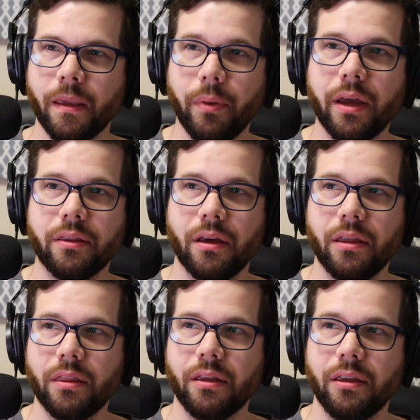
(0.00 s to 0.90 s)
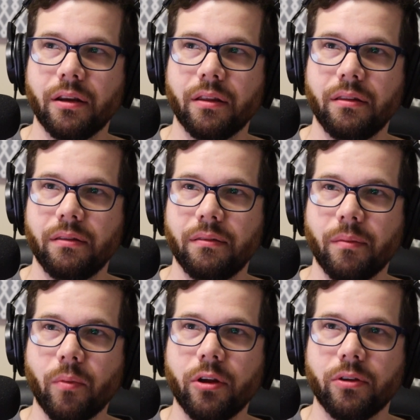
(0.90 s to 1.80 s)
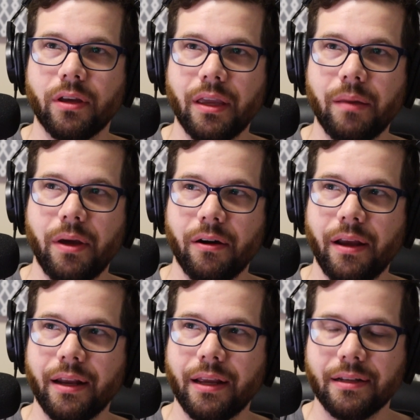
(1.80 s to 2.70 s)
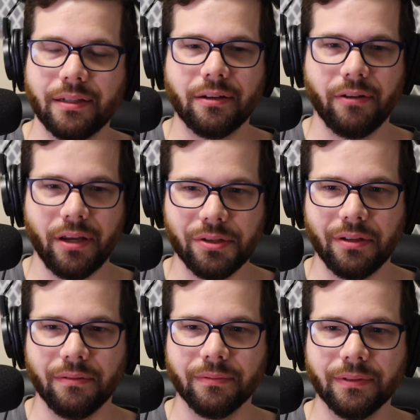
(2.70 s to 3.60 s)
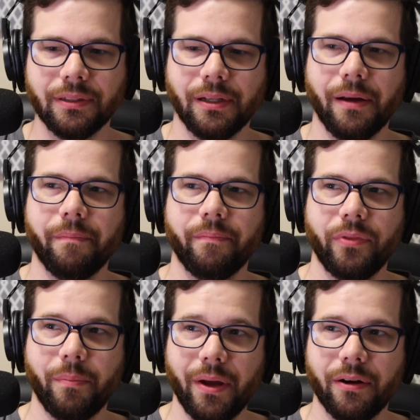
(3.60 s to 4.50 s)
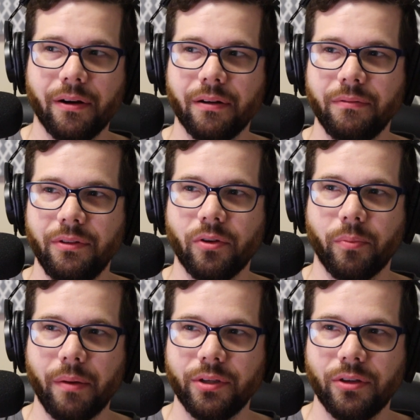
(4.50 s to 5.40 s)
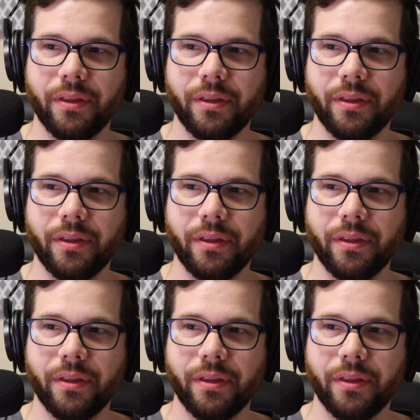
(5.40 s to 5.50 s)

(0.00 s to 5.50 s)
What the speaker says: But the more you can get better at content creation, the better you'll probably do.